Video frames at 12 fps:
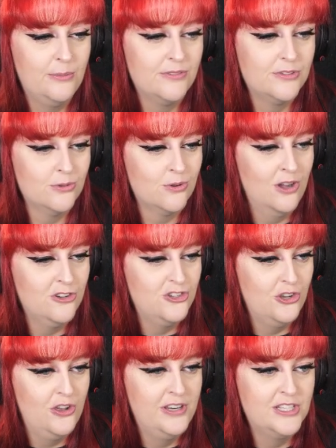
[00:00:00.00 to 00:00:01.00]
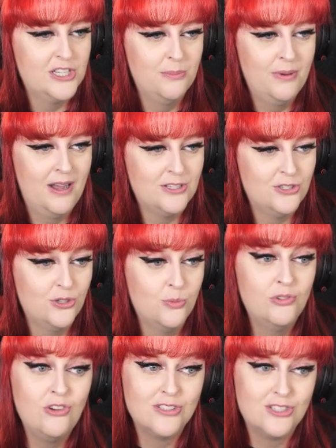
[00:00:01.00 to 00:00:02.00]
We've still got Journey to Batu,
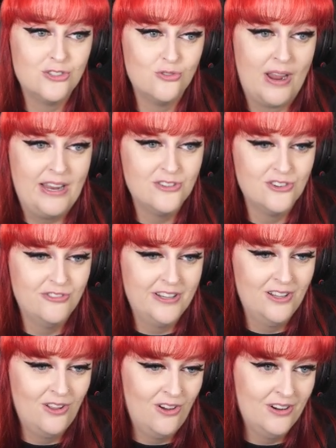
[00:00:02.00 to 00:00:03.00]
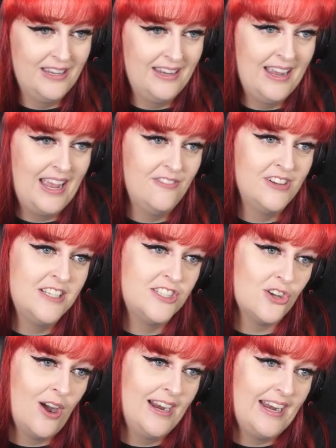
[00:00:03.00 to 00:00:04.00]
we've got Strangerville on here, even
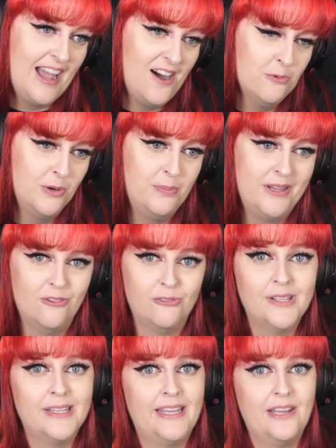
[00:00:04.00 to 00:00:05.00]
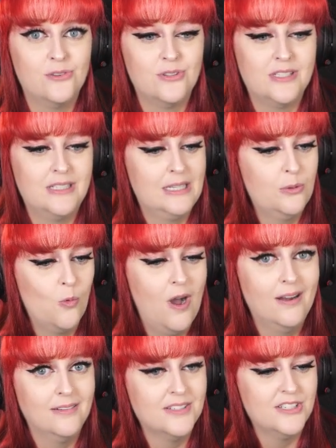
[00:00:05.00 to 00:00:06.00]
Dine Out would be a really interesting
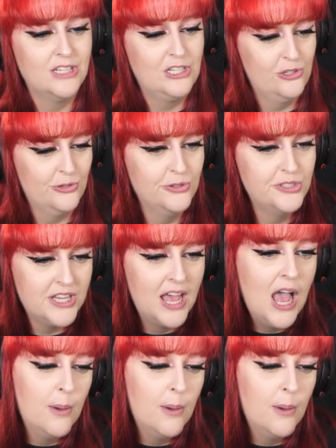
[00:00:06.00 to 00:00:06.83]
one to use.